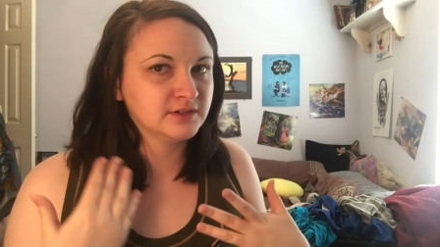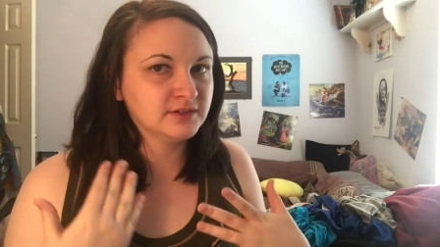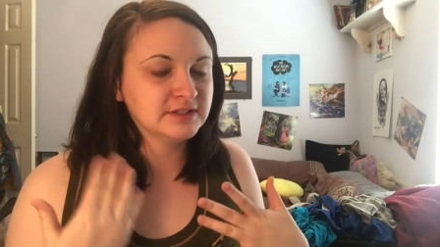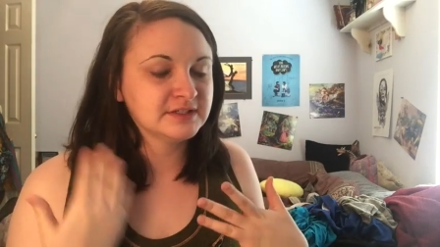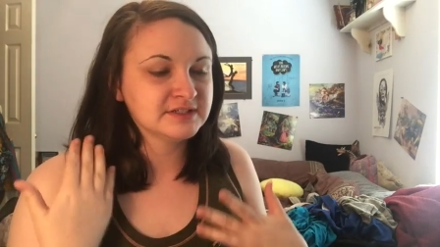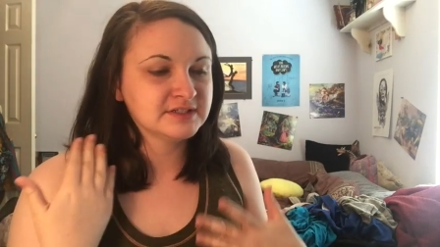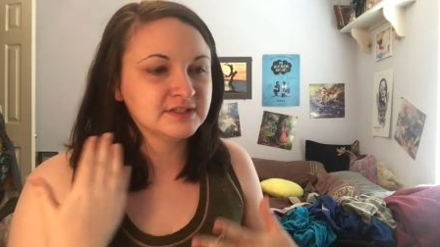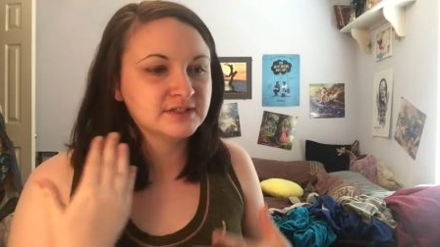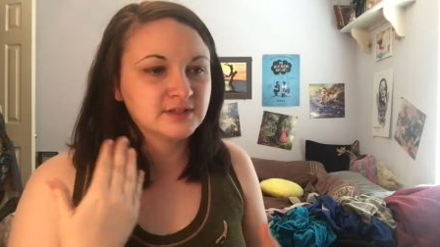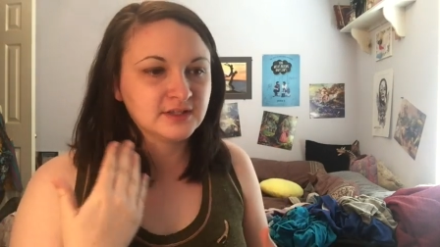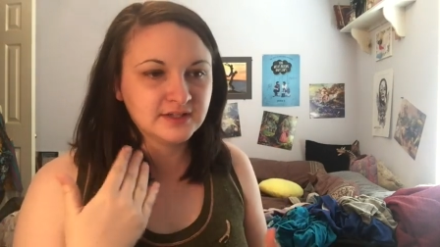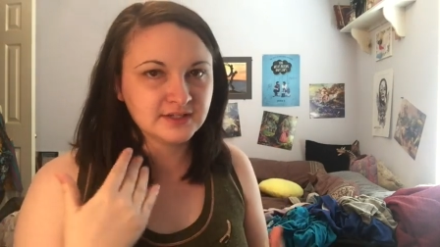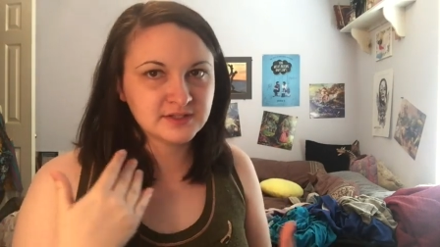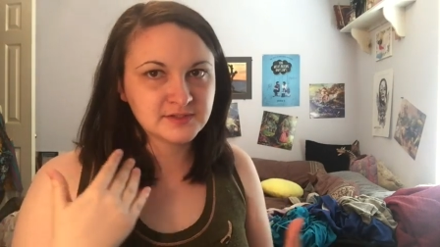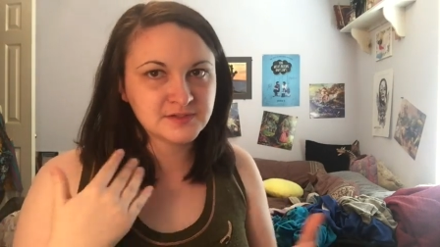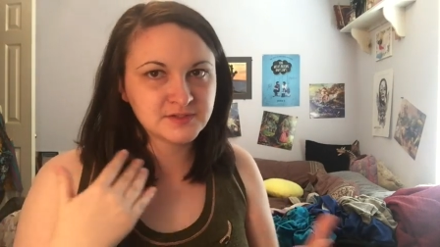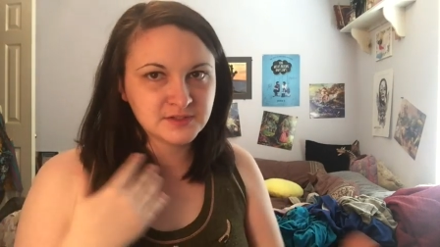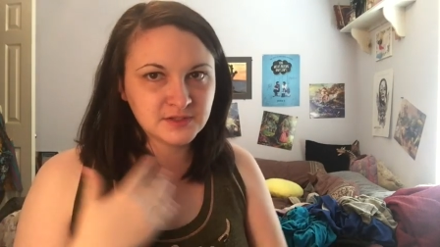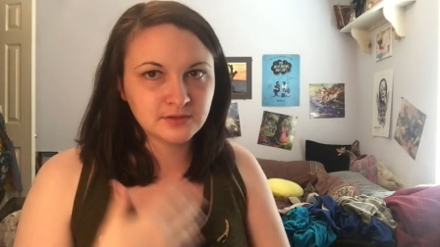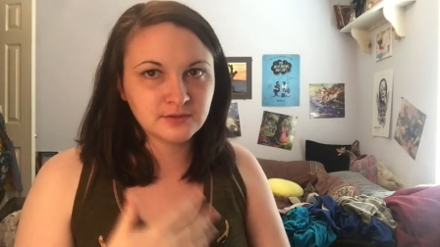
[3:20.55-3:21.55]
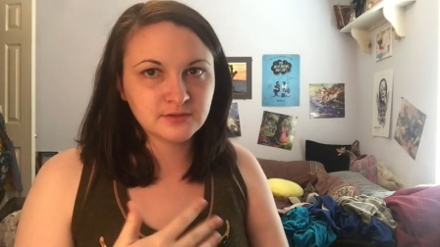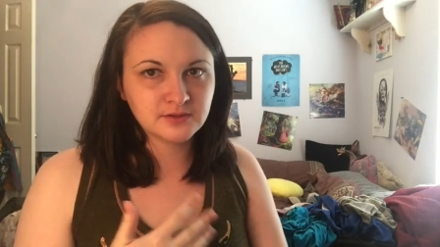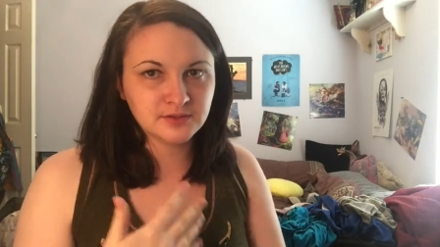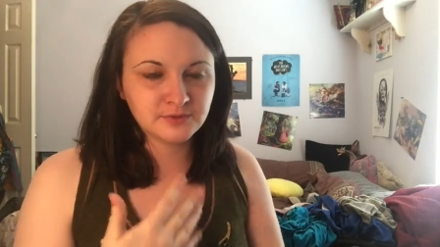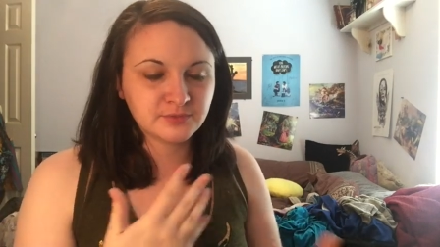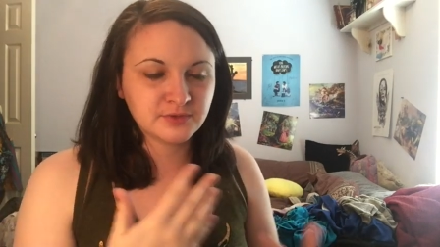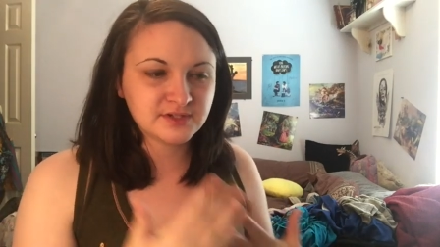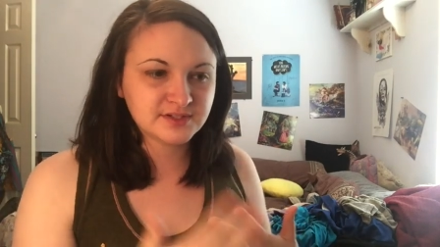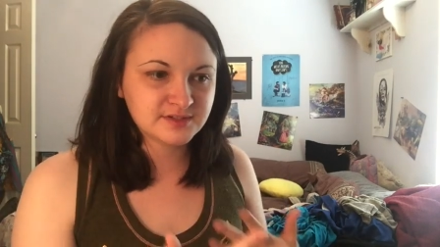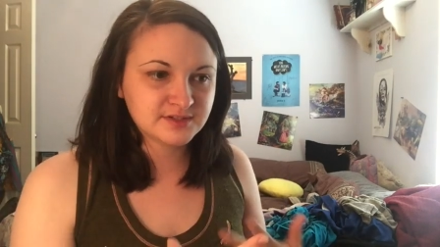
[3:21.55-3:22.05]
at least in like its tone
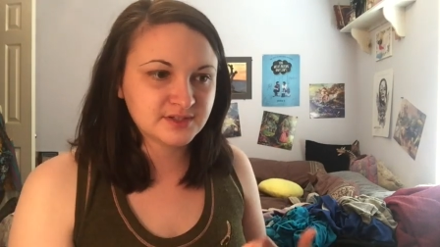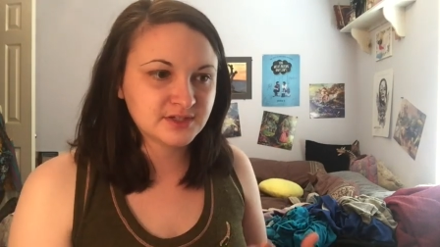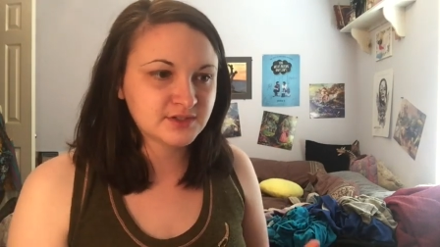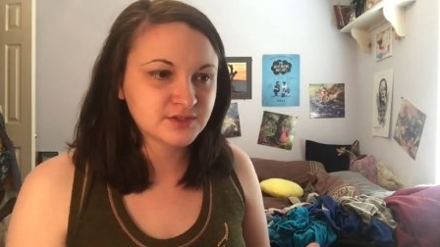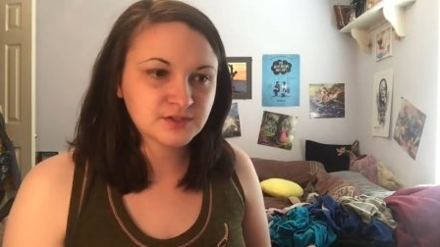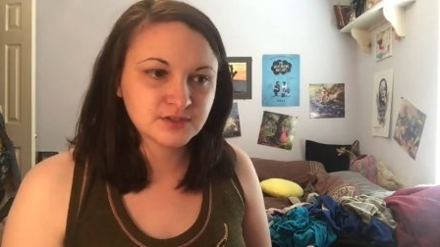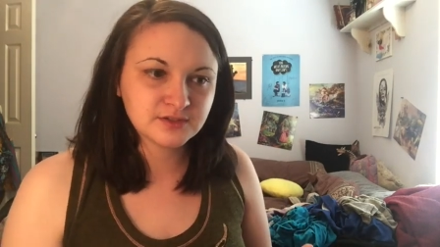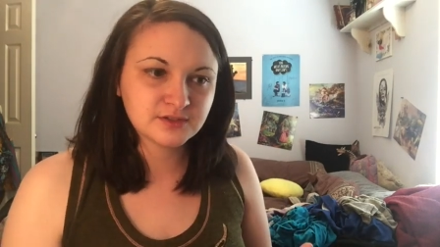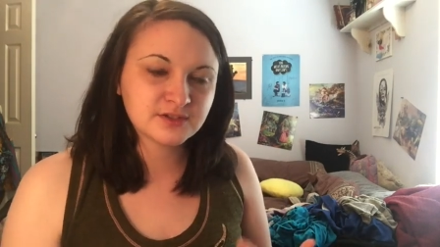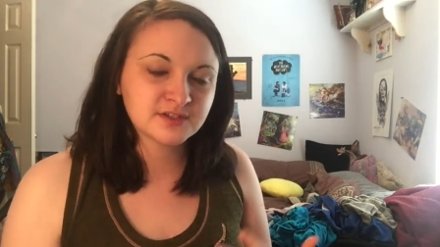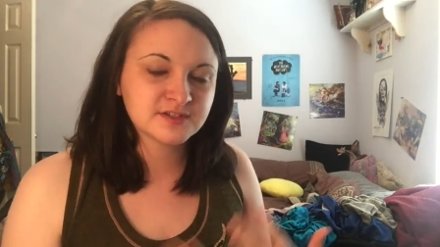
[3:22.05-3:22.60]
and presentation.